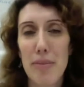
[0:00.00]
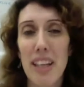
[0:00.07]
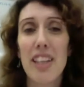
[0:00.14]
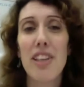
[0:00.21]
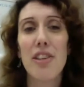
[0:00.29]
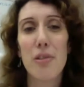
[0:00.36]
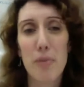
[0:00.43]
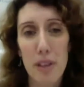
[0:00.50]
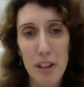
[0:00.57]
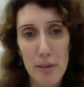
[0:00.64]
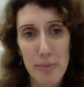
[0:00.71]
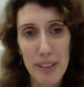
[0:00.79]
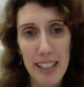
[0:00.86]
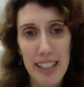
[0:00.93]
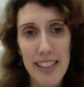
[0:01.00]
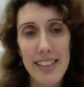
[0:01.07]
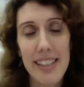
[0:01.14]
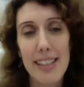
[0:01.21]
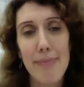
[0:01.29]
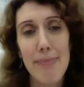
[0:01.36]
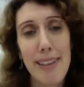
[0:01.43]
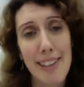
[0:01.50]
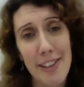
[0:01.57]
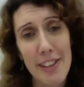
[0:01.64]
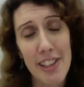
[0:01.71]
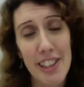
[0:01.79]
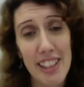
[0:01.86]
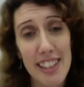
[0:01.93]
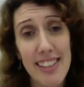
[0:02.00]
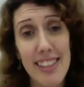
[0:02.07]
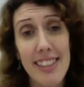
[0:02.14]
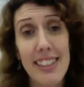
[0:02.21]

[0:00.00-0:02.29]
Like in the workplace, it's better to just